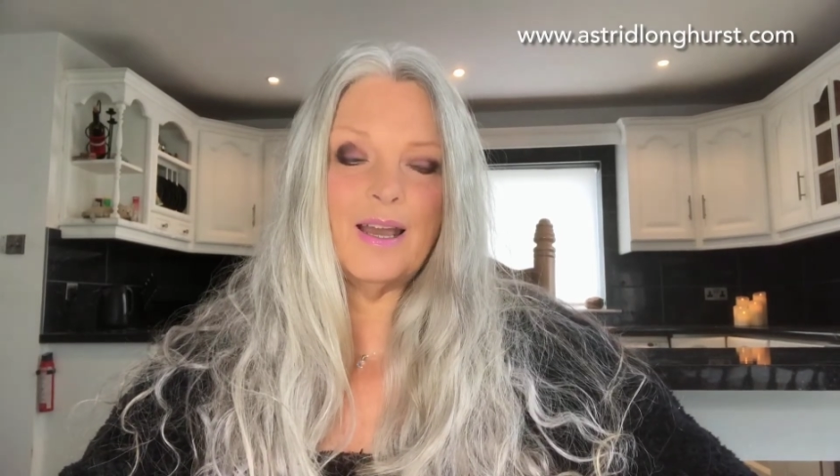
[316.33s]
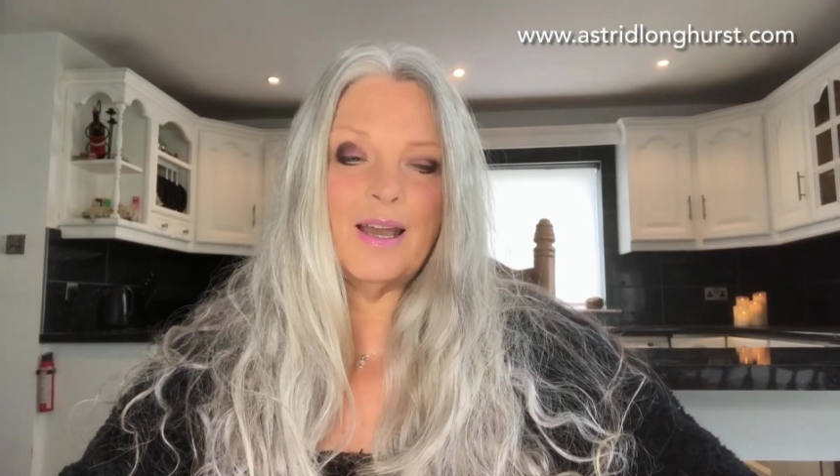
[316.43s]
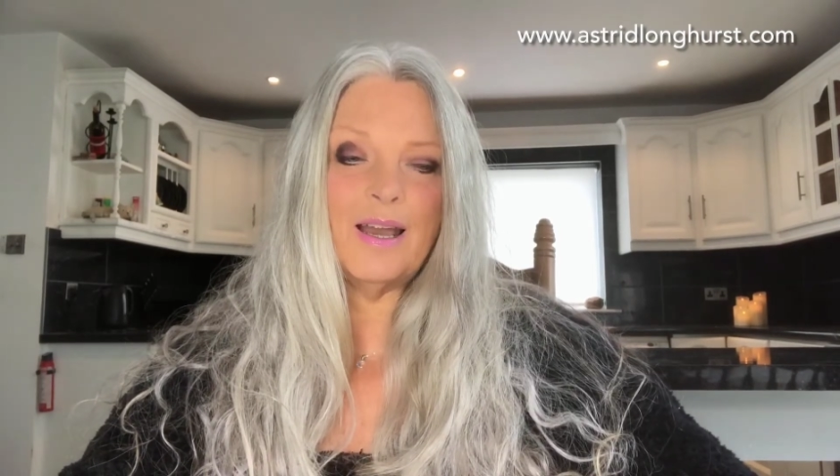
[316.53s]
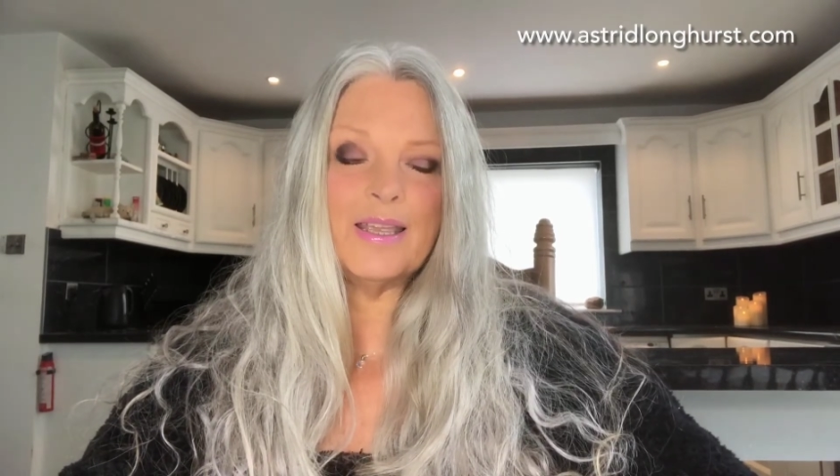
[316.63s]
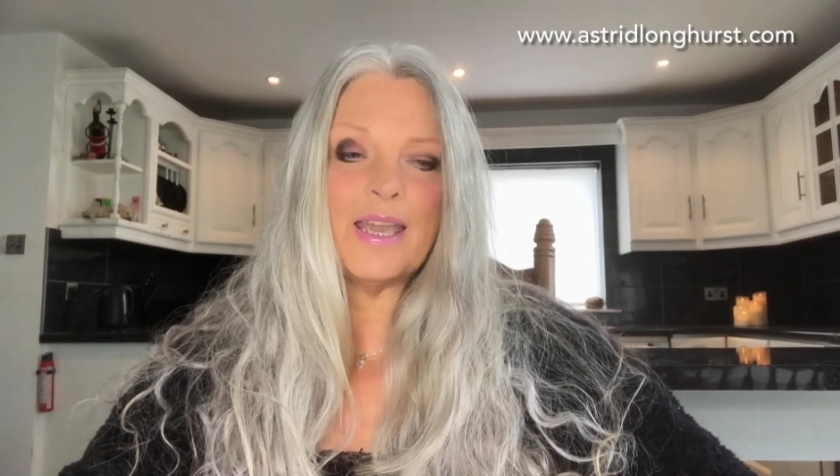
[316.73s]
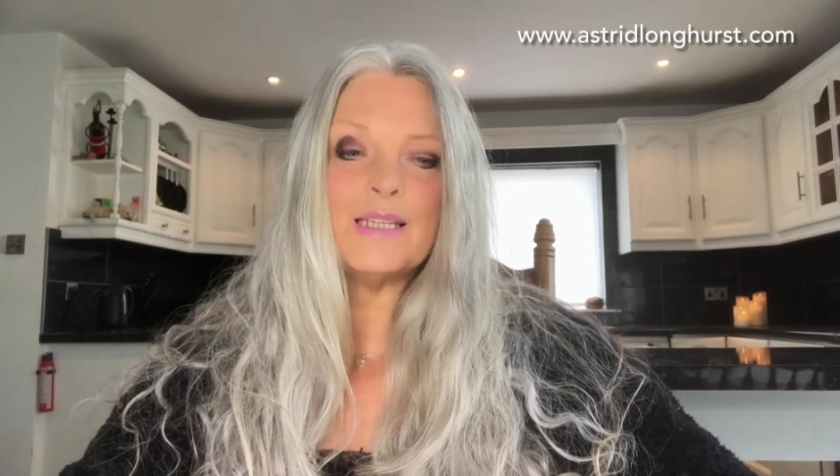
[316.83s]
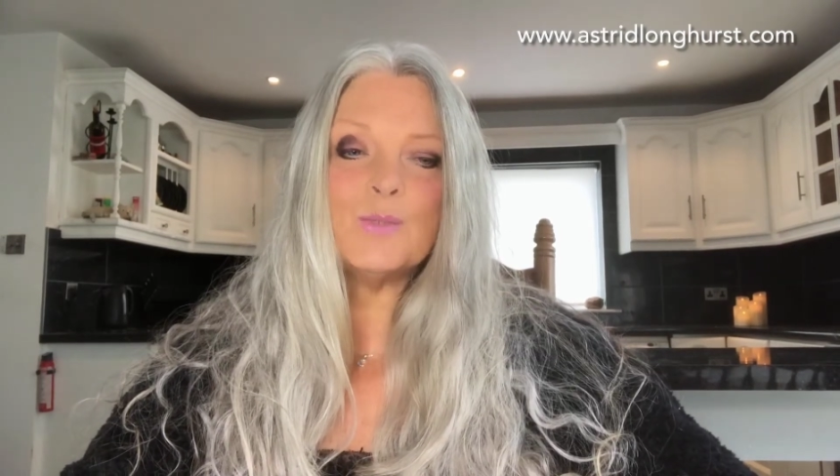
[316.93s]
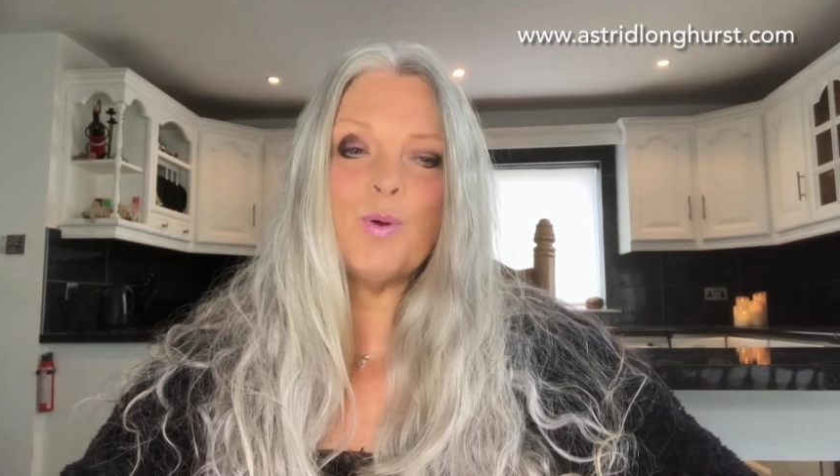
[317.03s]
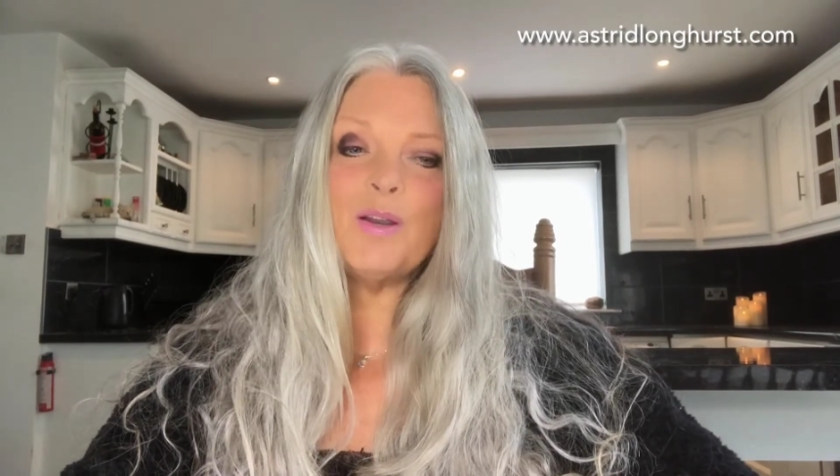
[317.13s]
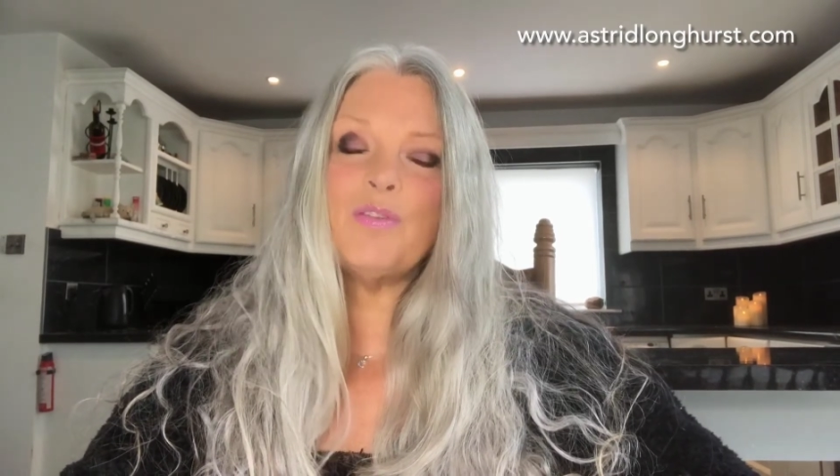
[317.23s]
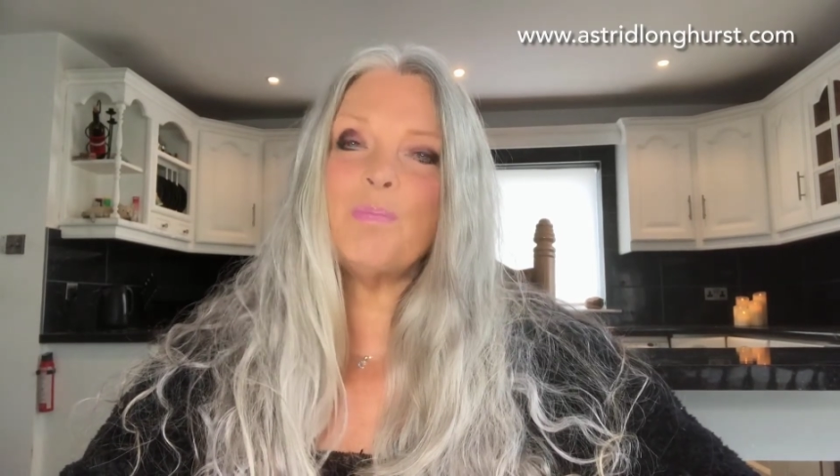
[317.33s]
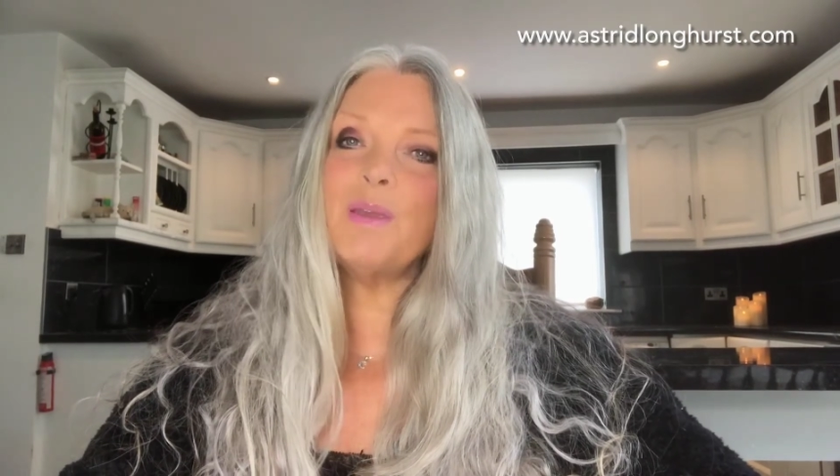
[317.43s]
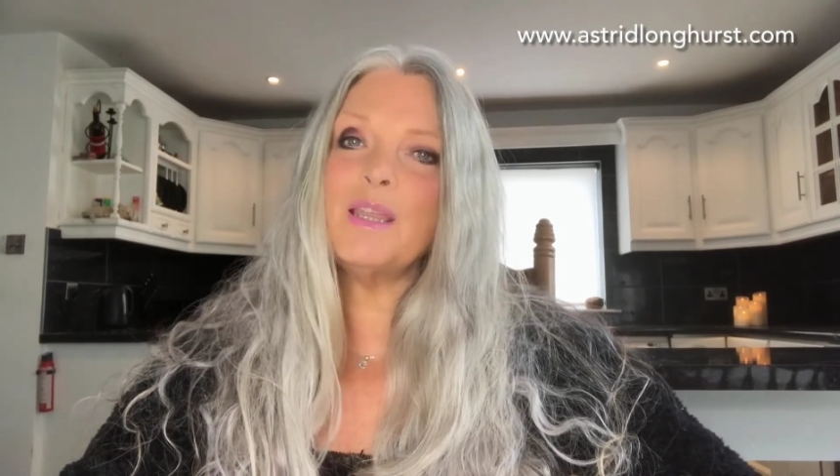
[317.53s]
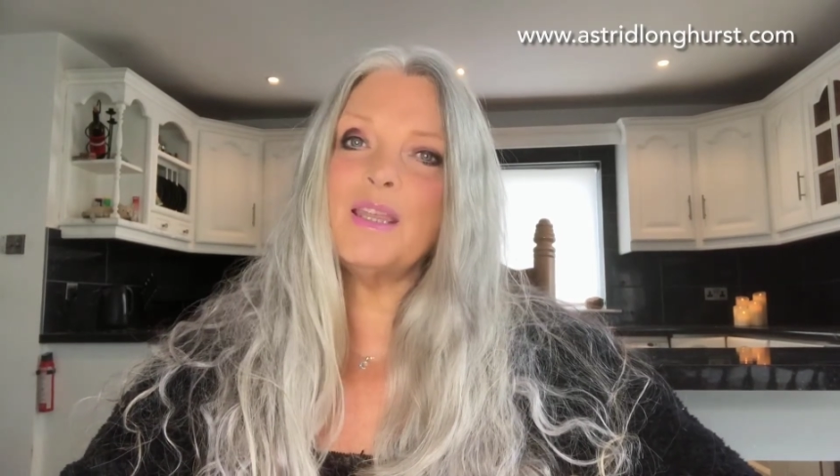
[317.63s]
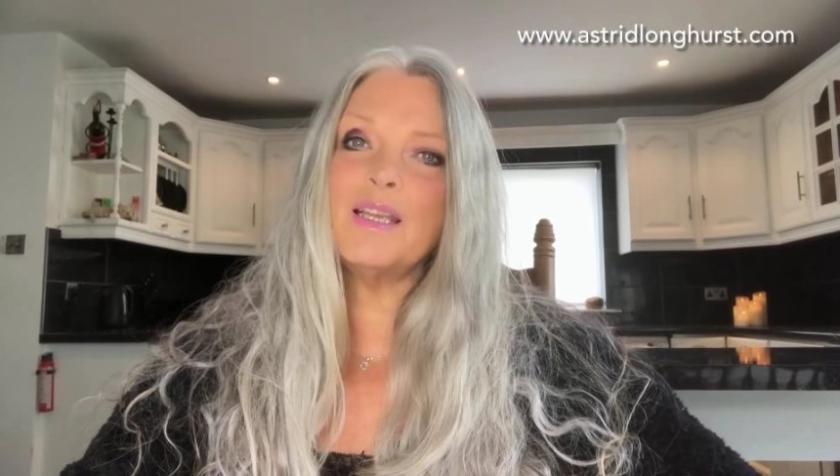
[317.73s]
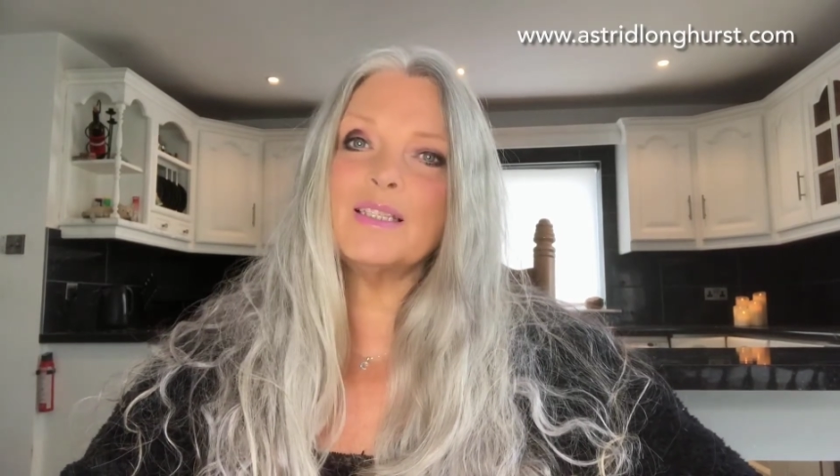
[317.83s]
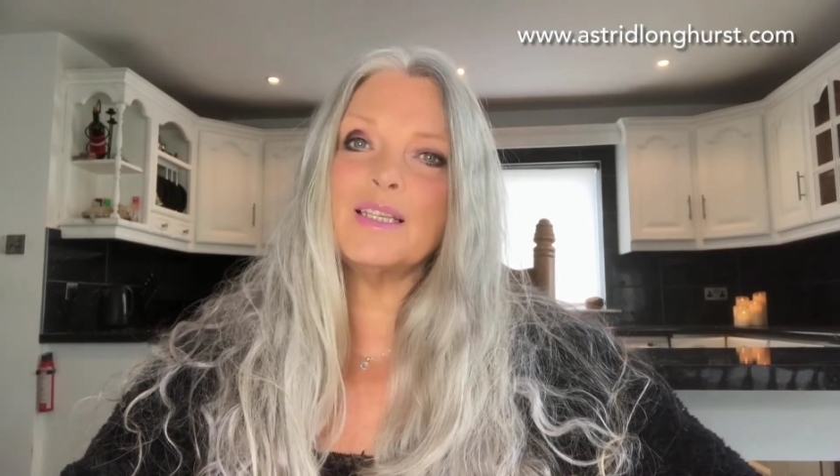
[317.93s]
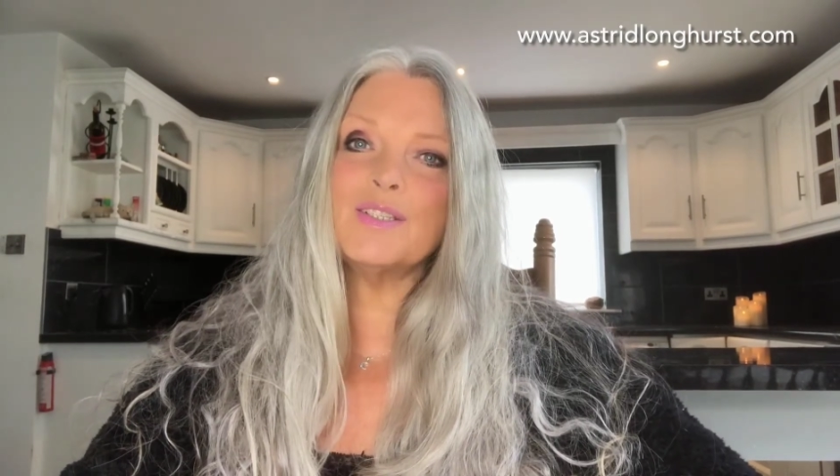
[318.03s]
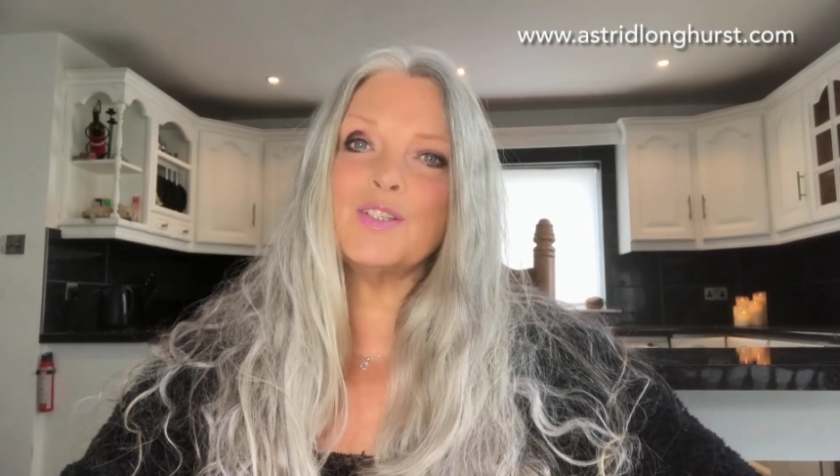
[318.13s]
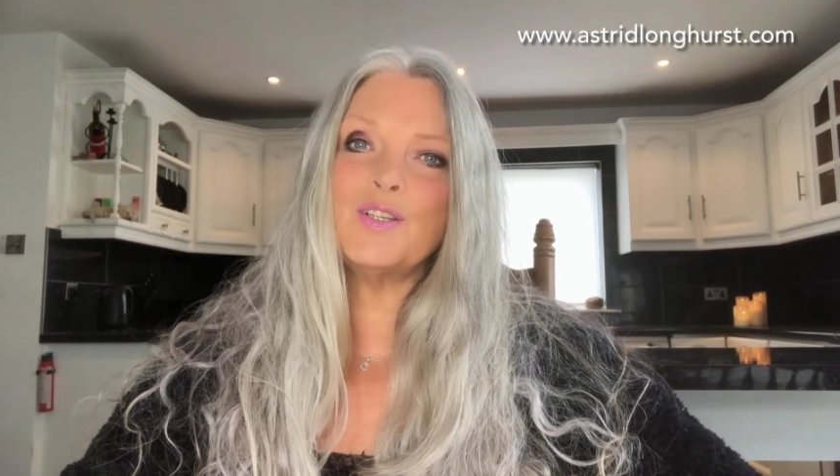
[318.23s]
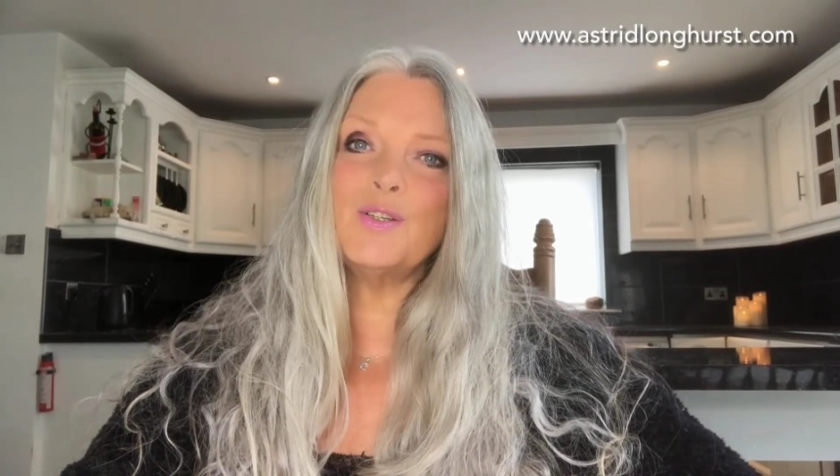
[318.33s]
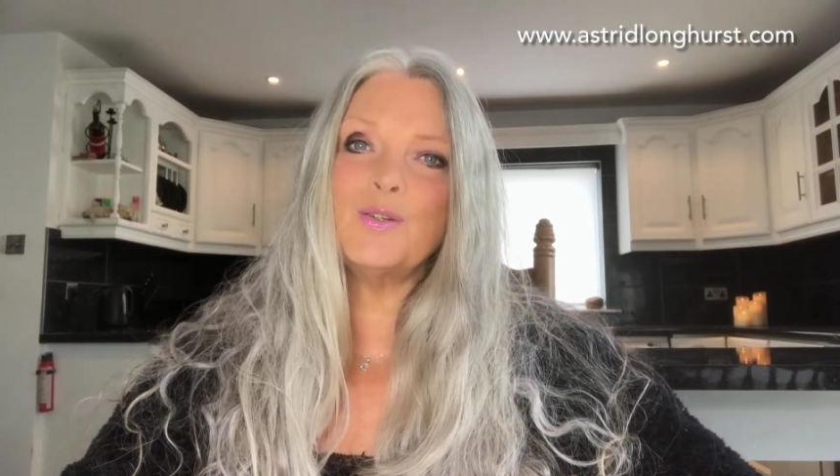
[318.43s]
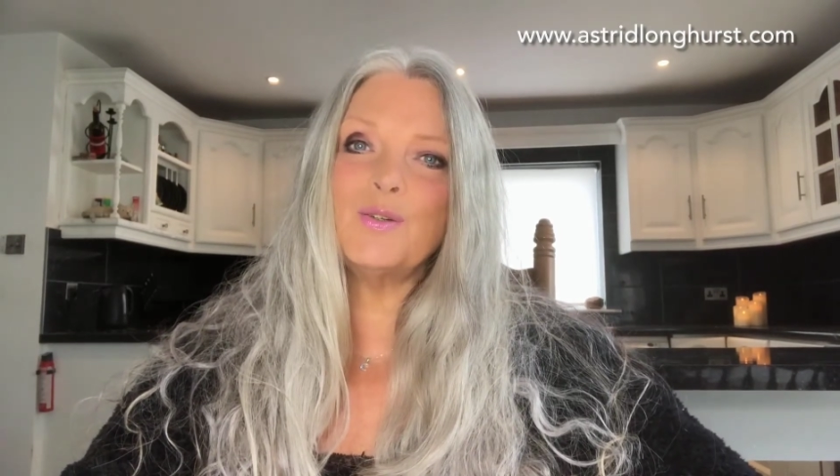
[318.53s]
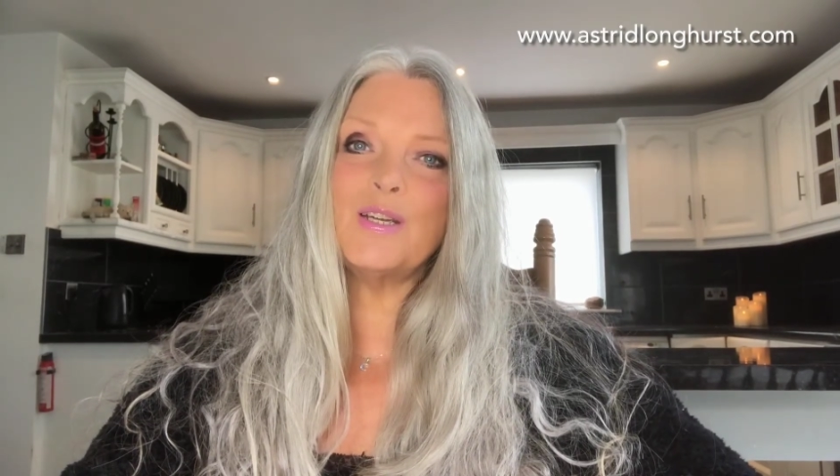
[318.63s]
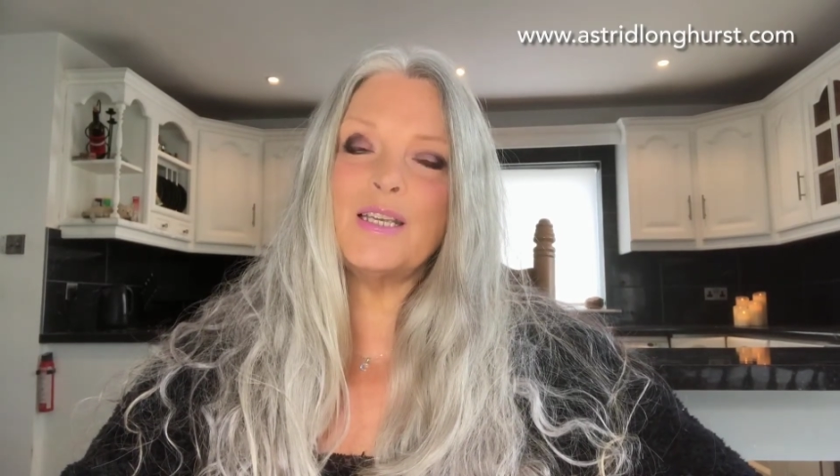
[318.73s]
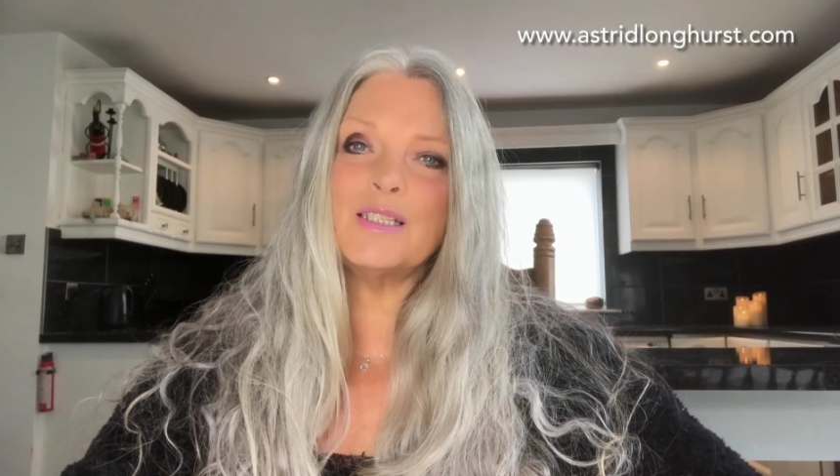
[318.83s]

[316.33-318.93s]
I guess one of the big things is to